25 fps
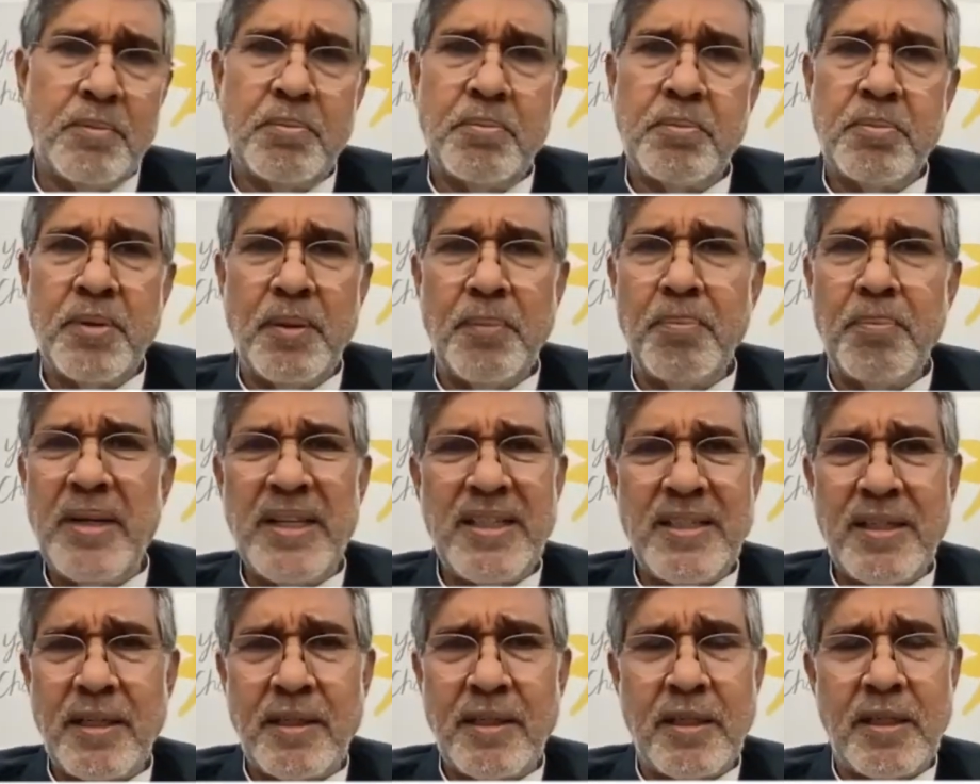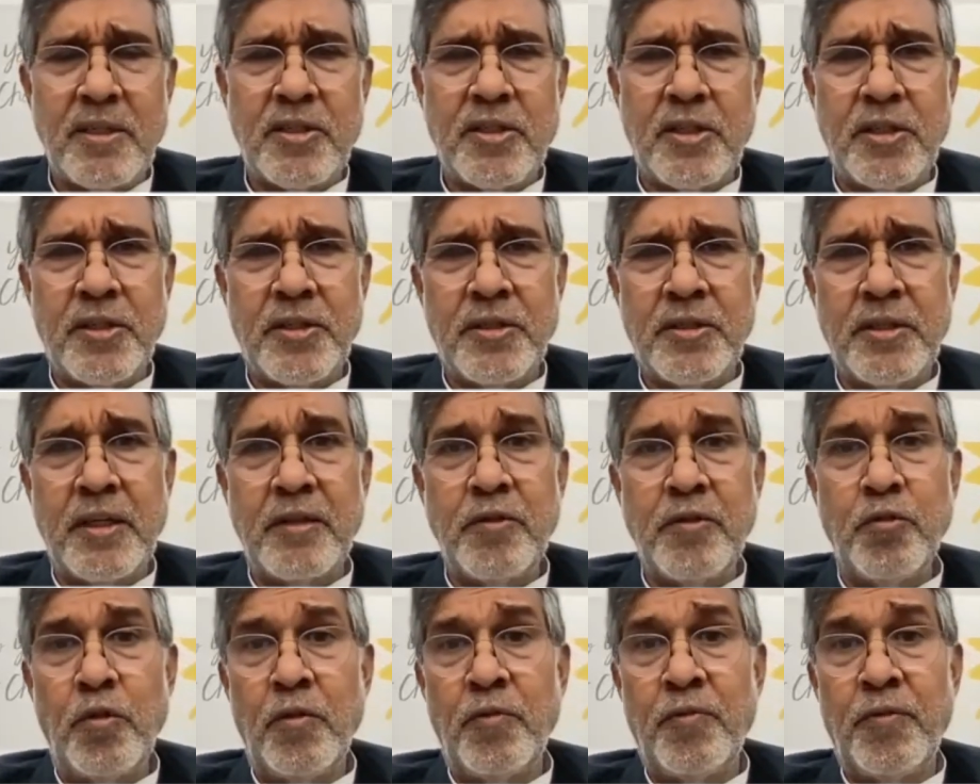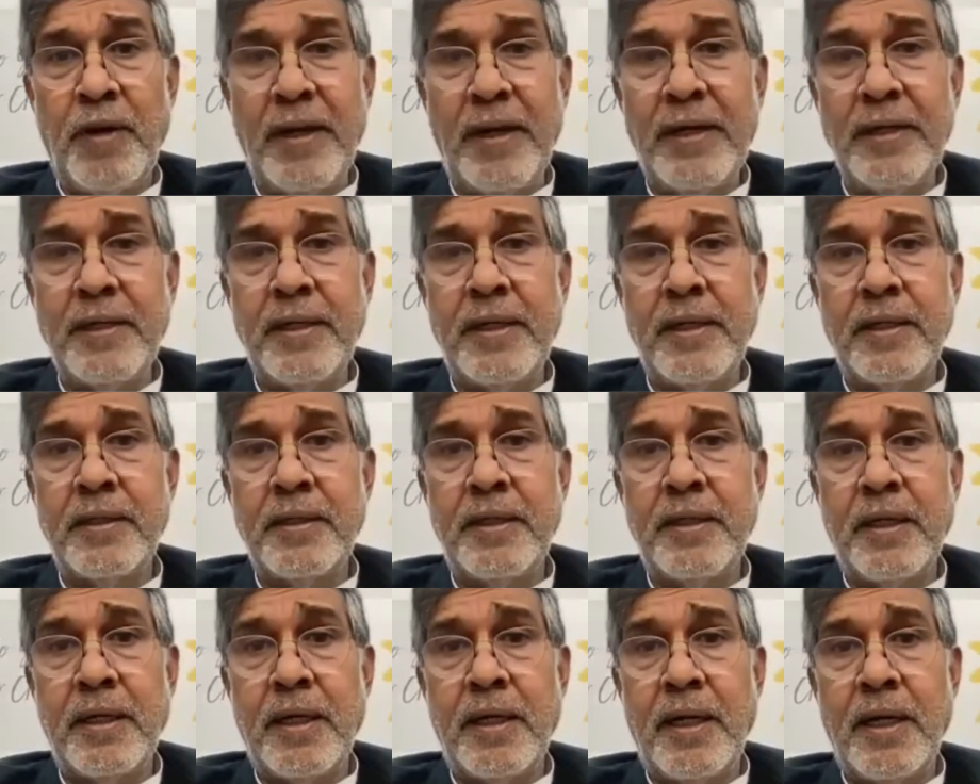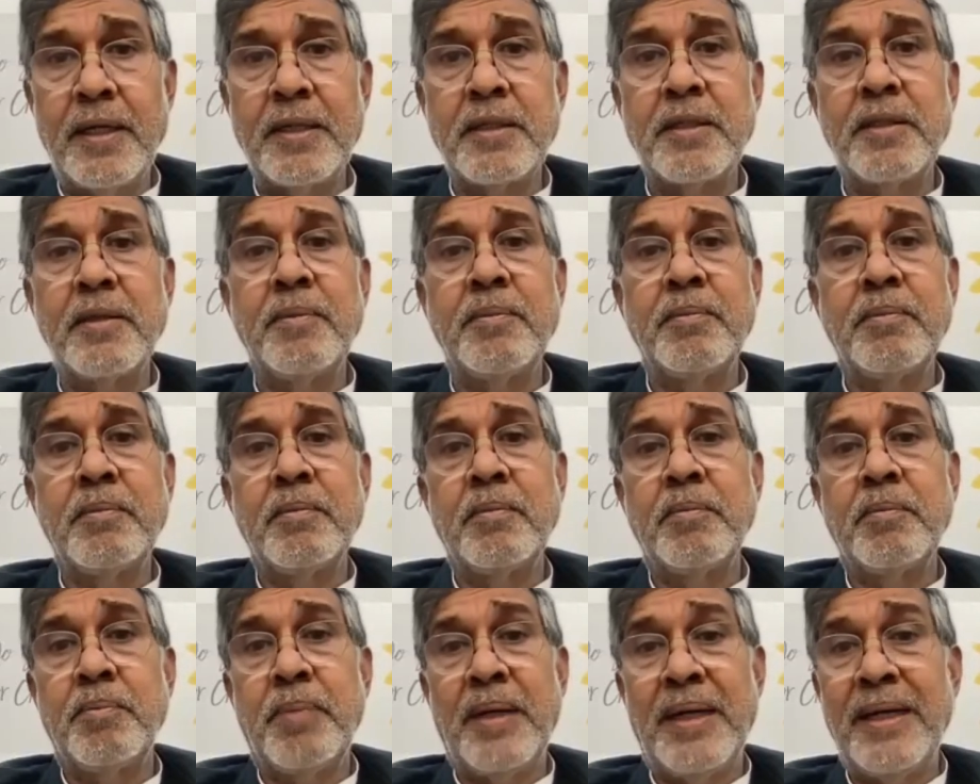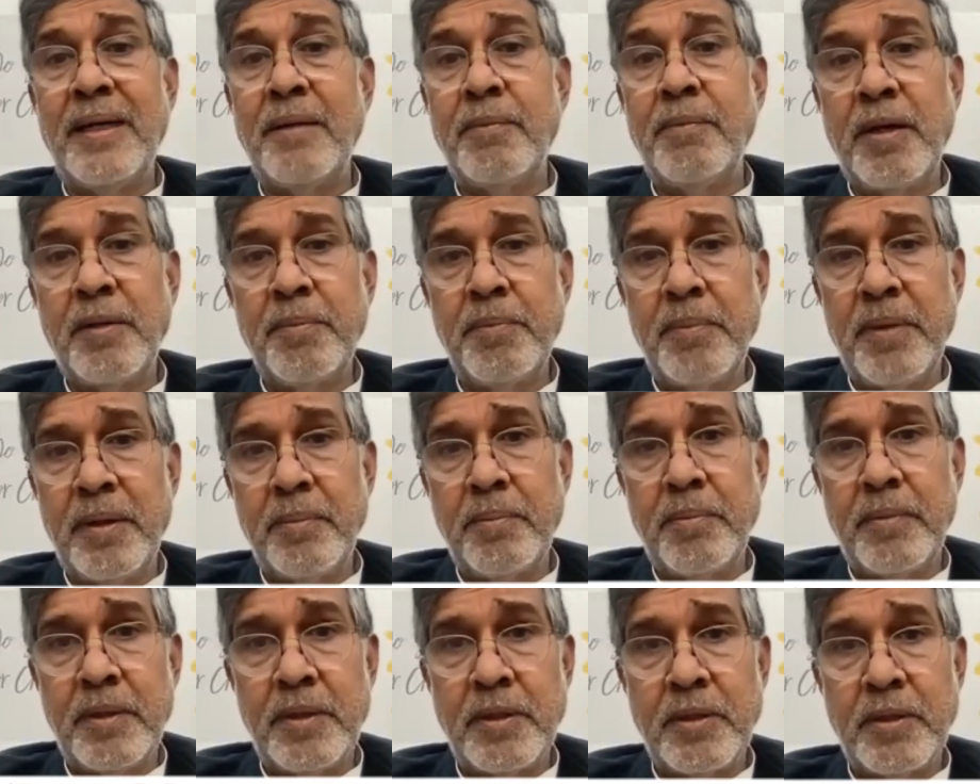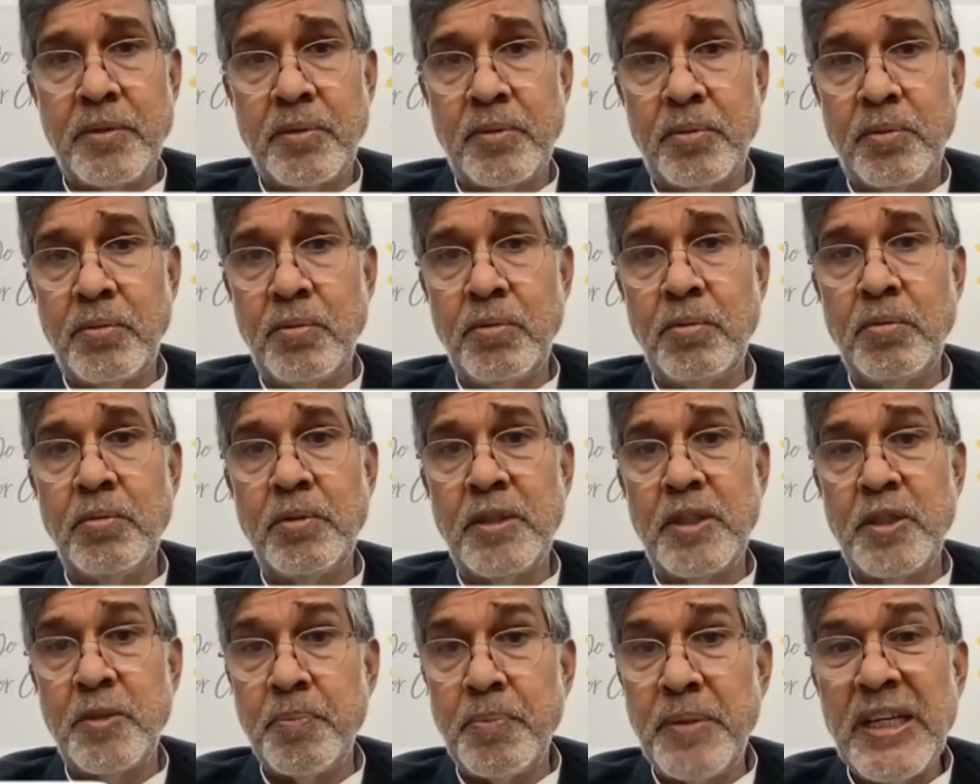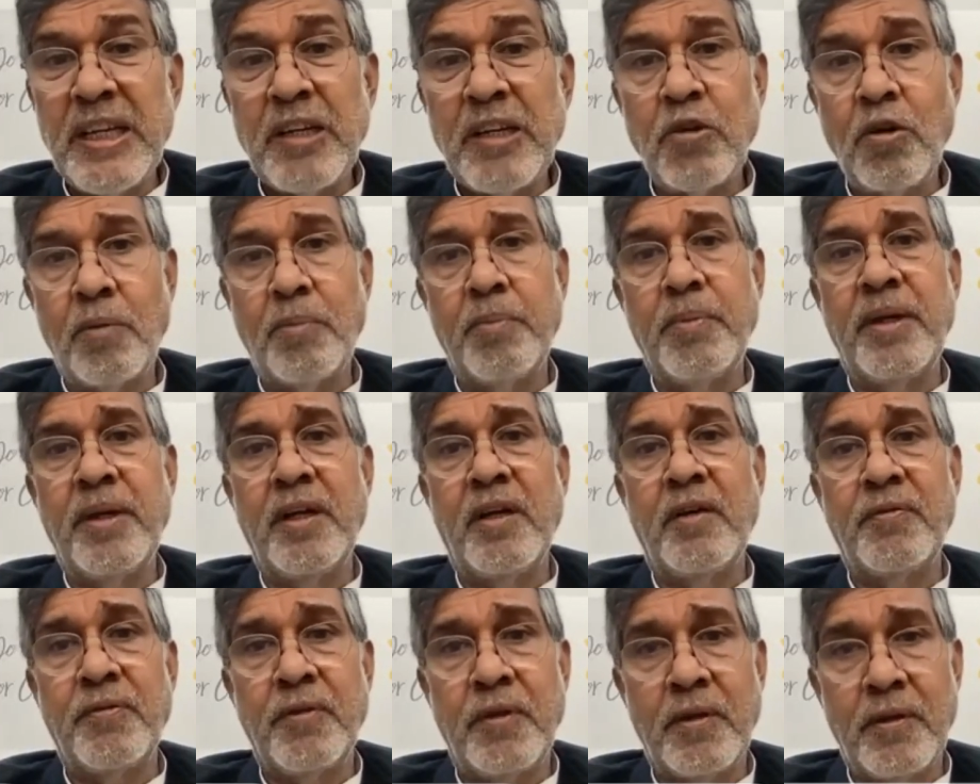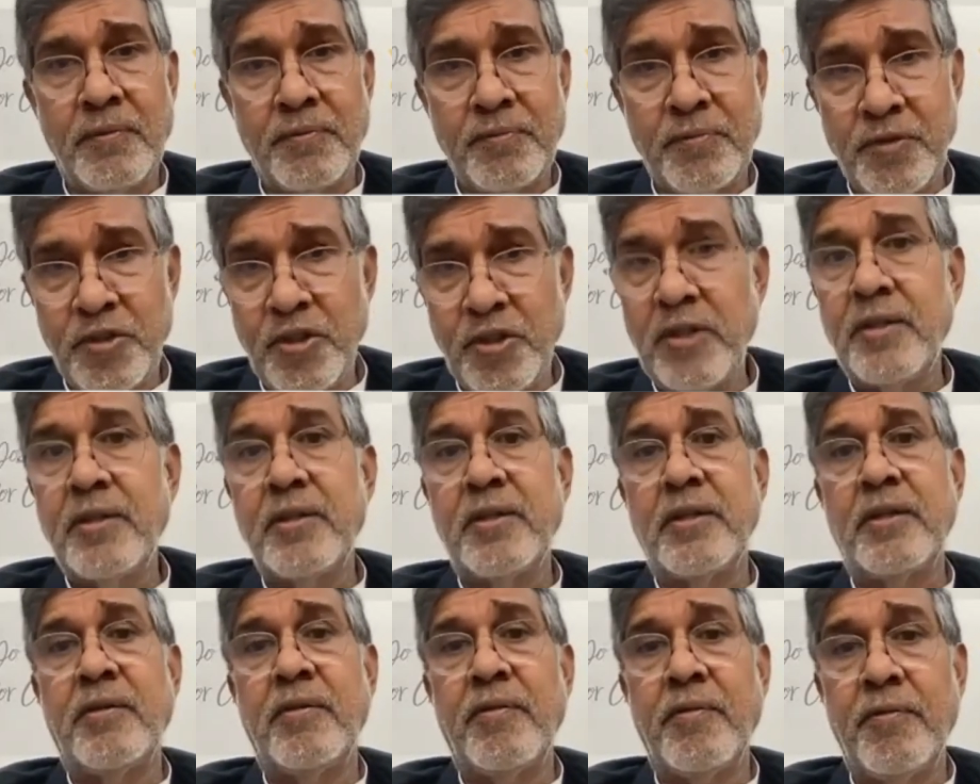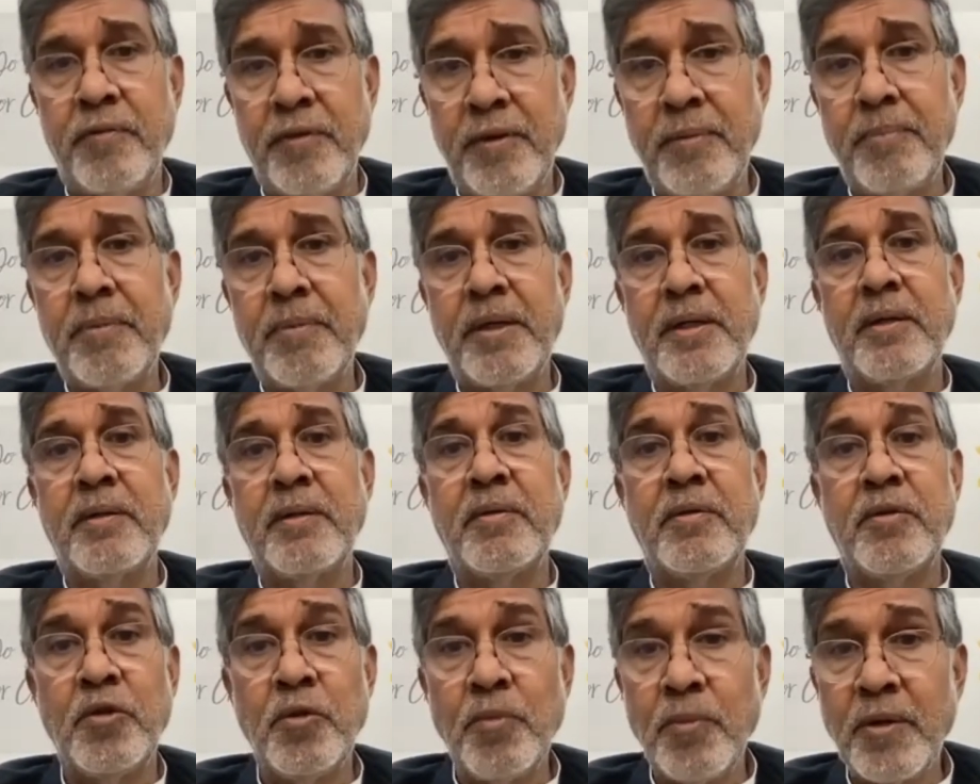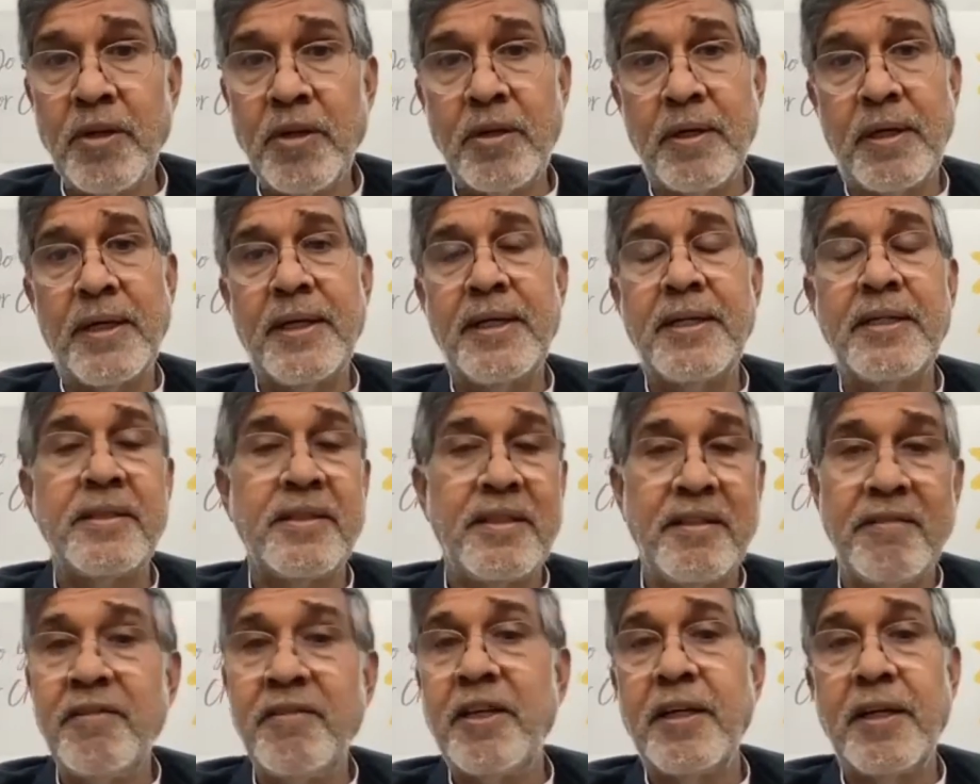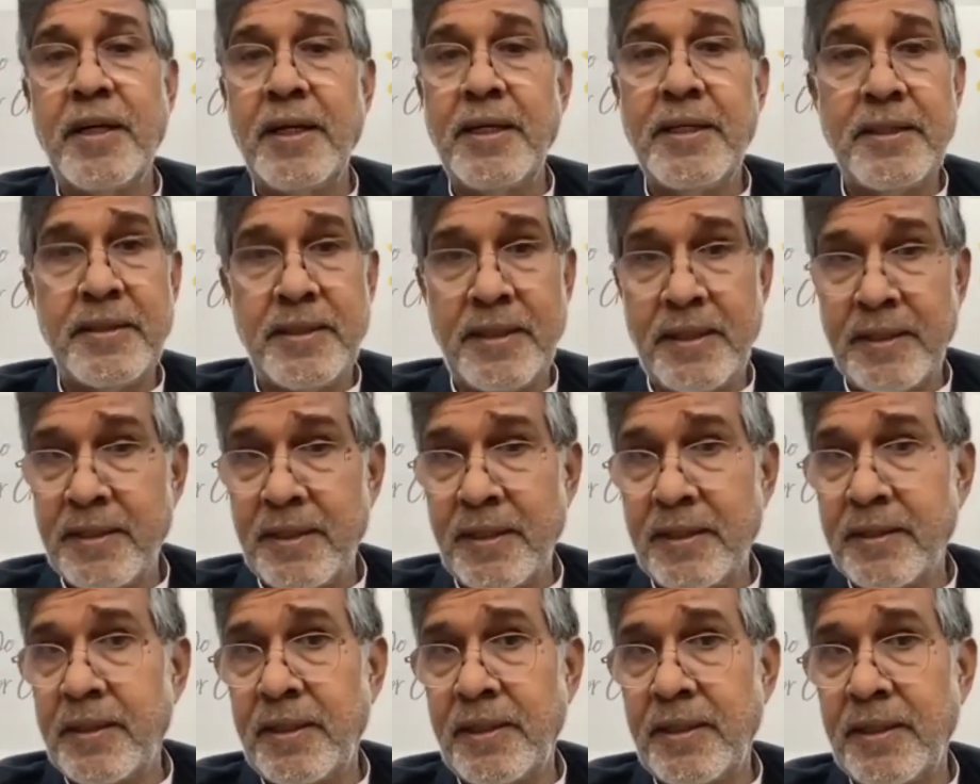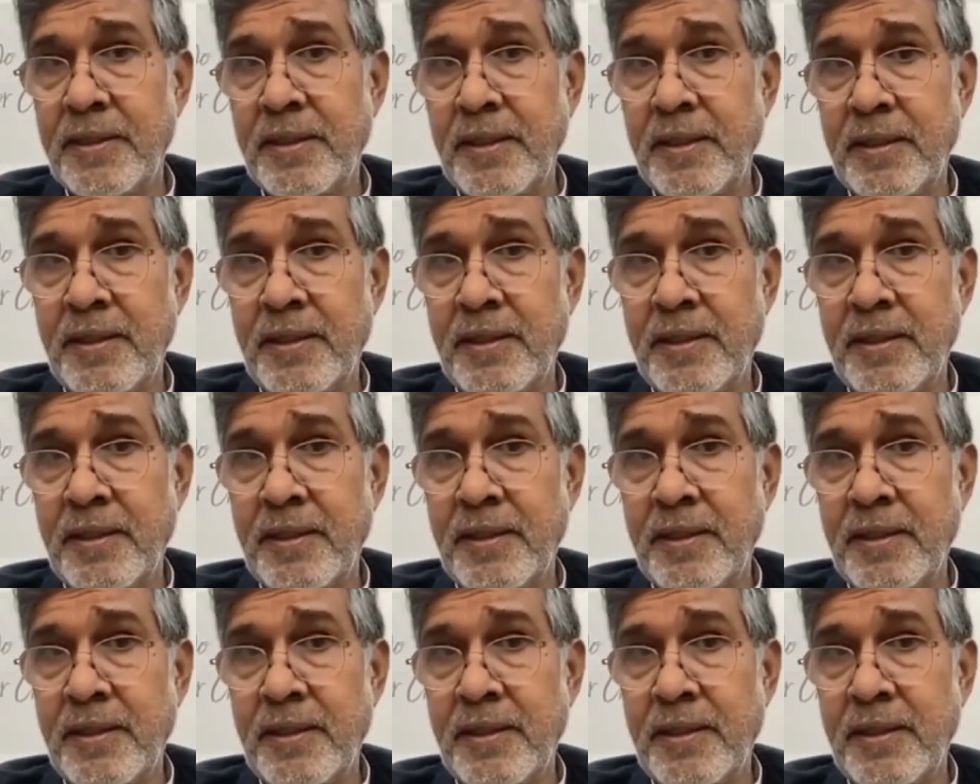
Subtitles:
some basic research, then you will find that there are some parliament members who speak on behalf of children, women, human rights, civil rights, etc.,